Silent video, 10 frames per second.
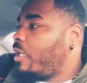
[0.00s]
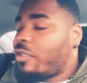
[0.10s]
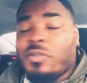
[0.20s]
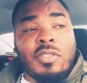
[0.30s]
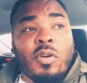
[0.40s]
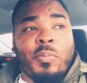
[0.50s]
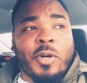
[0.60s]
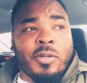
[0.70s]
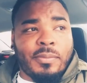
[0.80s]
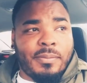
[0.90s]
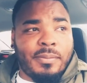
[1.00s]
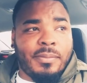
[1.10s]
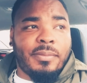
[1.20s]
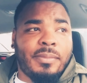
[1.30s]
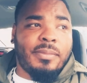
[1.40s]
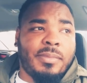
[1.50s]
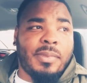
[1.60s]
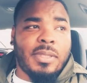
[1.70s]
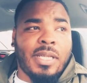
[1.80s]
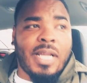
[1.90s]
Chris Colbert,
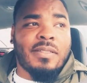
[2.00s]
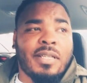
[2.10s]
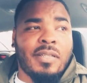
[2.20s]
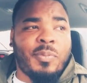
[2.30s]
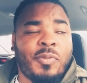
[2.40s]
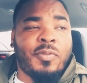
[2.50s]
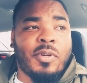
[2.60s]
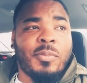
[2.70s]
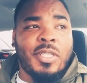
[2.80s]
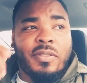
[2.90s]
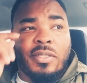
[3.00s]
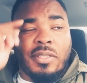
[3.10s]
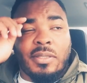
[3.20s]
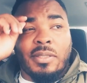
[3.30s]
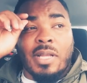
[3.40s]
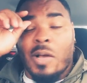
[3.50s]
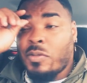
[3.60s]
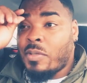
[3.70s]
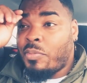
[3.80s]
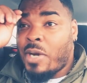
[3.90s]
last night's performance. I
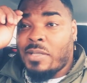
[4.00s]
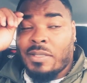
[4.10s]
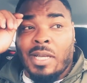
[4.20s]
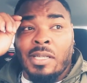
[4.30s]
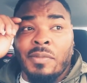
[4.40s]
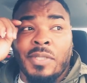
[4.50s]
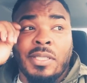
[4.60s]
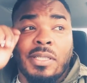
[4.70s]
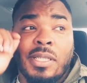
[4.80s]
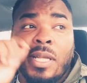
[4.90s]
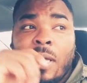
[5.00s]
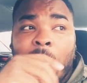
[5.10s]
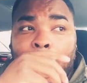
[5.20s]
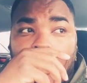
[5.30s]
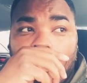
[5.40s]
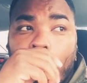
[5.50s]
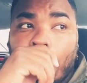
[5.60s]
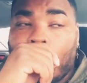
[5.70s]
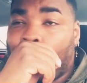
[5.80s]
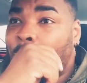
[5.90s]
was impressed. I loved it. I
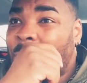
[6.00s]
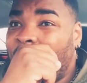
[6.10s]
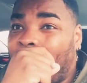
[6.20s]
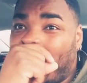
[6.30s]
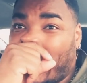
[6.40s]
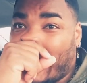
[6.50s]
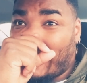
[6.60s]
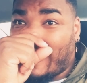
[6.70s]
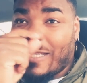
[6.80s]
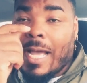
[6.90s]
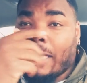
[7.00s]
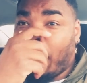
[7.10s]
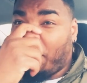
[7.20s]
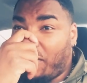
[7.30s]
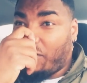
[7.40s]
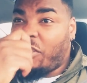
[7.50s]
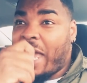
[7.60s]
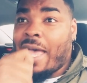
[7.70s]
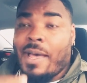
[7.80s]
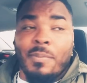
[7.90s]
loved the
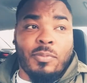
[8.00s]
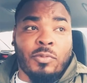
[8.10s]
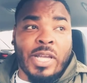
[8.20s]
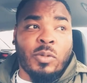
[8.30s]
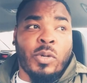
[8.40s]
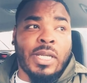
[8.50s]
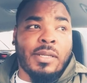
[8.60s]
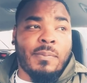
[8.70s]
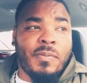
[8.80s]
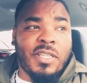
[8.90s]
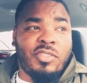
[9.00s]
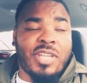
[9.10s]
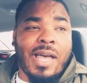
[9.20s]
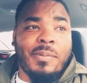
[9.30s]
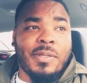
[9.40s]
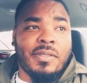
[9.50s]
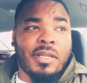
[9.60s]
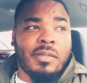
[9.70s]
jab right away. His jab is